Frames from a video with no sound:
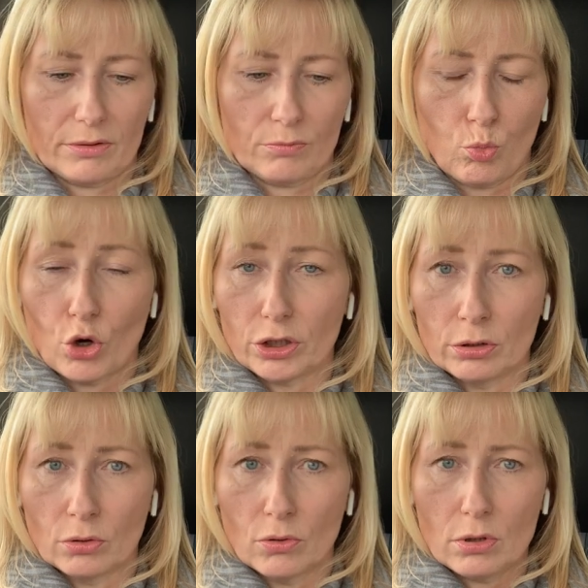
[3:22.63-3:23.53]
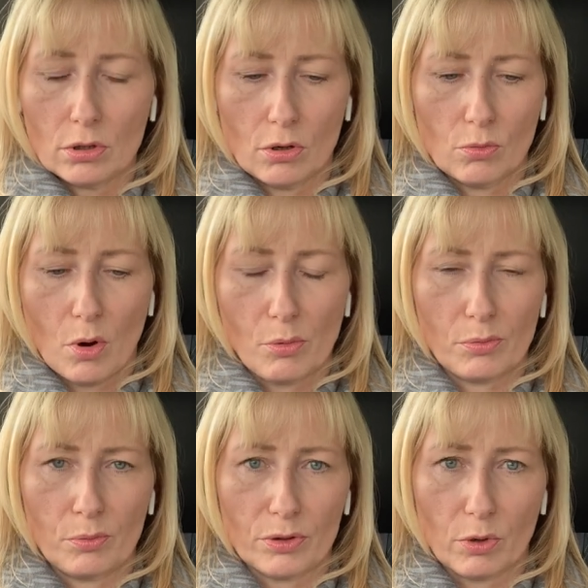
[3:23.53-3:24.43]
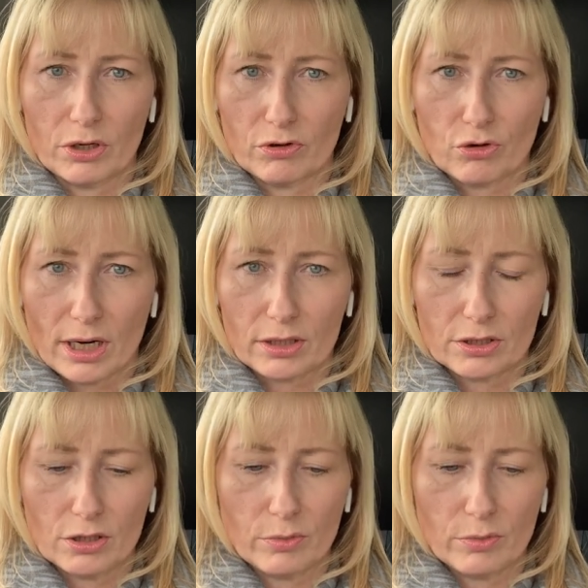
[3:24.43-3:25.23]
what you know, or with what you're attracted to.